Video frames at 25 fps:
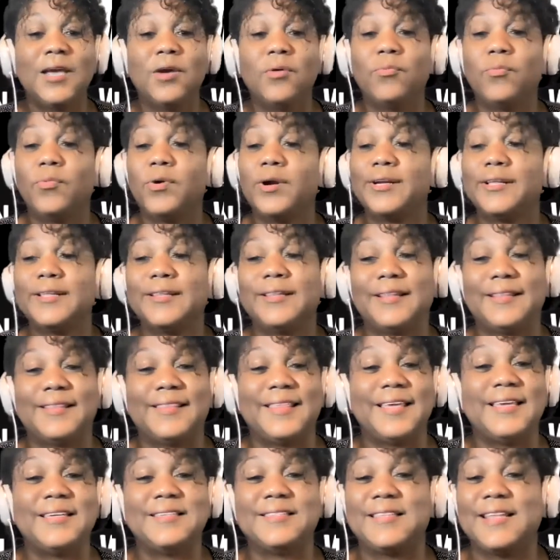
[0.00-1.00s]
One of the
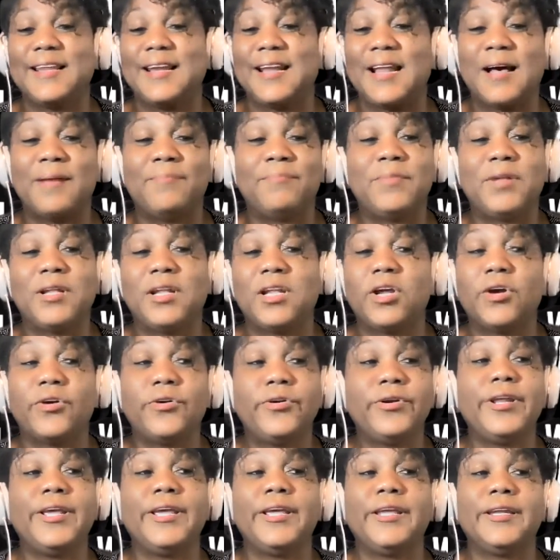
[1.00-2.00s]
things that I'm
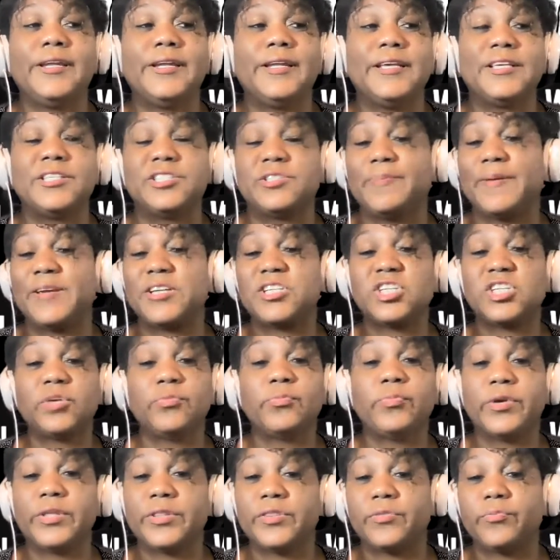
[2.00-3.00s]
learning, especially
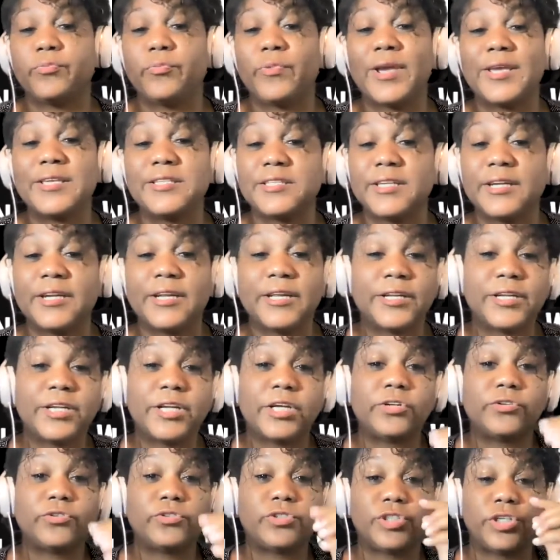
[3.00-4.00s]
with raising
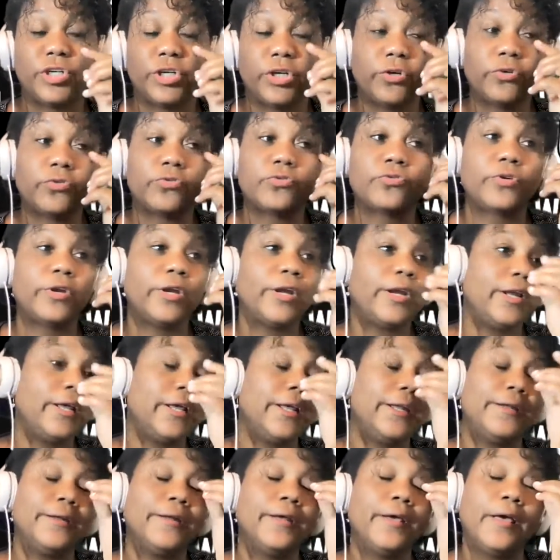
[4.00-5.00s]
adult children
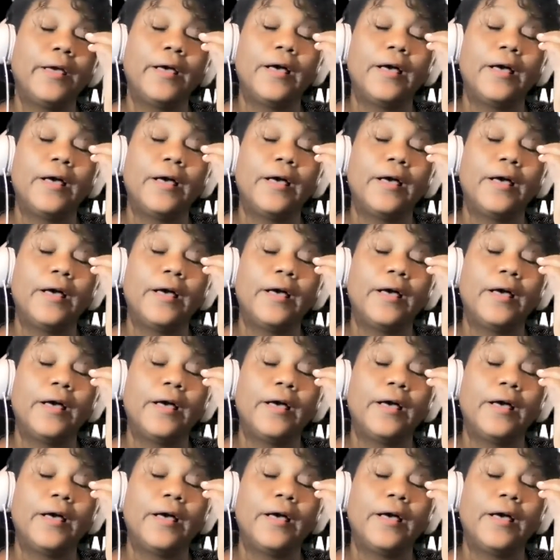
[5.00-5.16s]
and